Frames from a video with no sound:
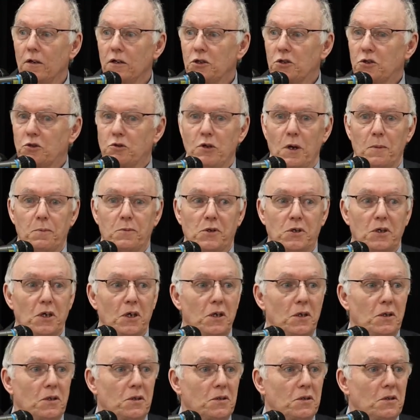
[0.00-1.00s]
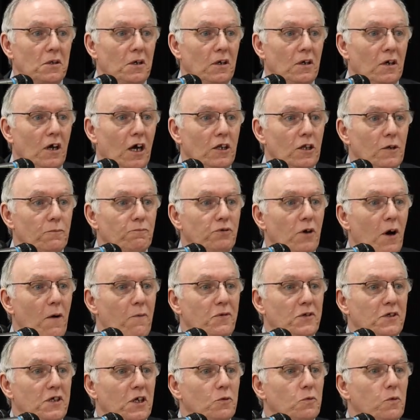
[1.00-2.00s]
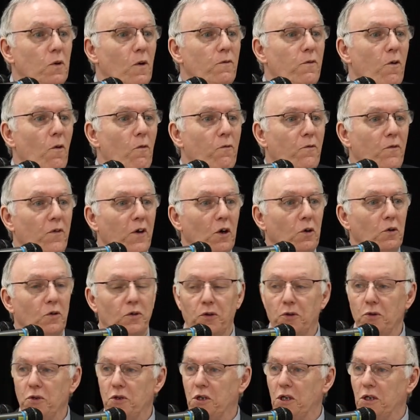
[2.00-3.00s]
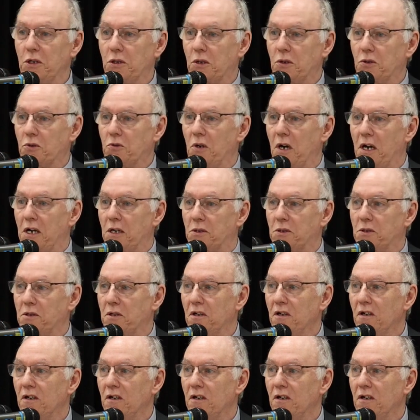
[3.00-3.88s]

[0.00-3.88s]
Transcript: scriptures and the prophecies were fulfilled through Jesus Christ.